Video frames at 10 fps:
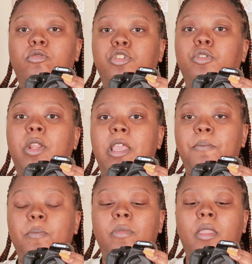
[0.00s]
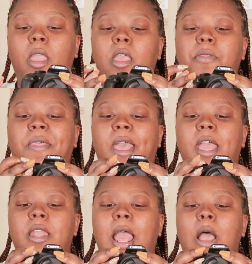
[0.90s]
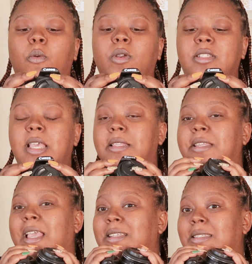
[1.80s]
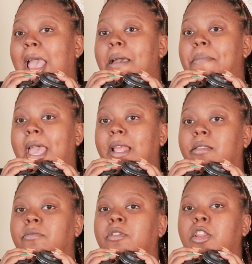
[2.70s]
shooting, then I would say take a stab at,